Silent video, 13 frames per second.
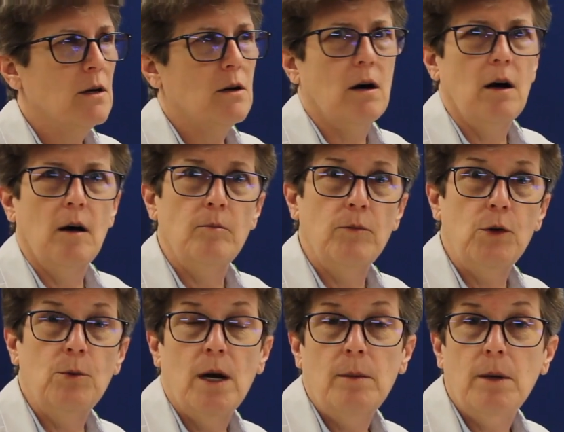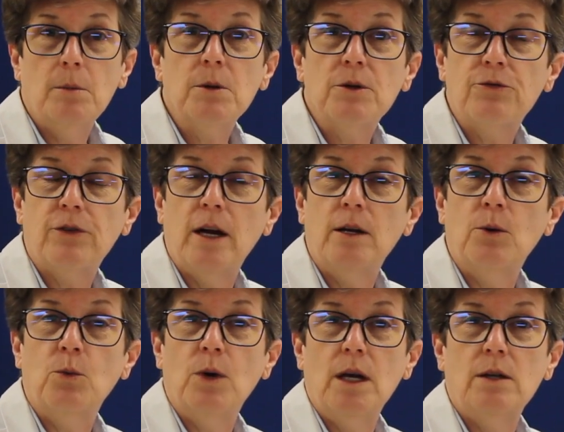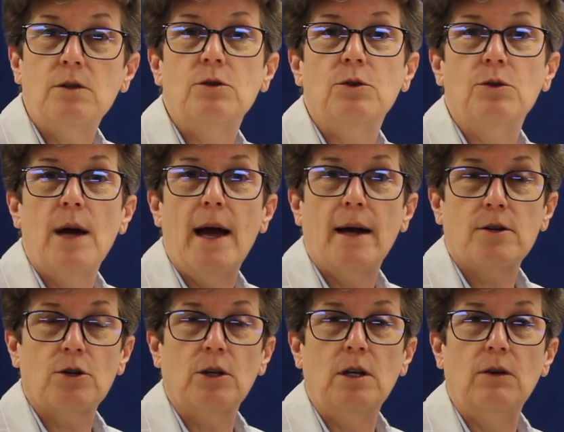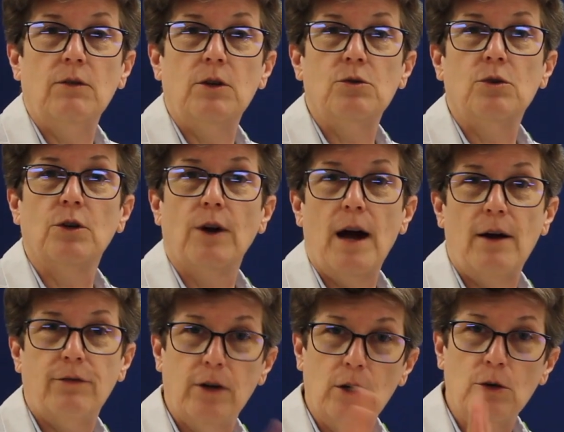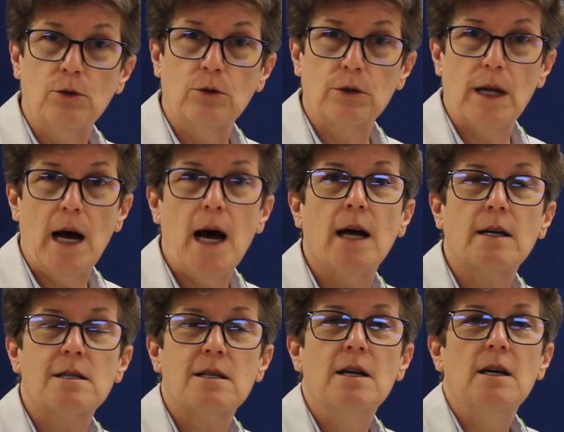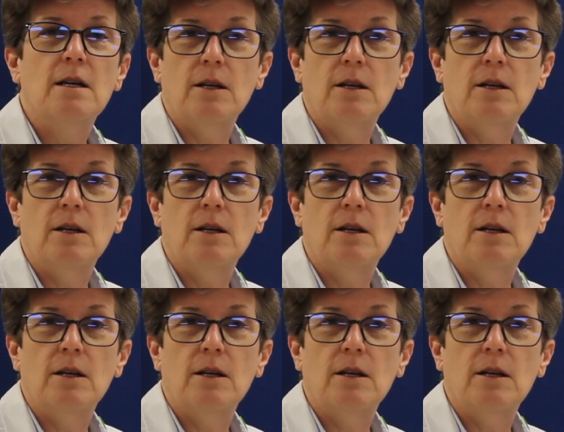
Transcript: You might be able to find a way to actually even do a graph in Google Docs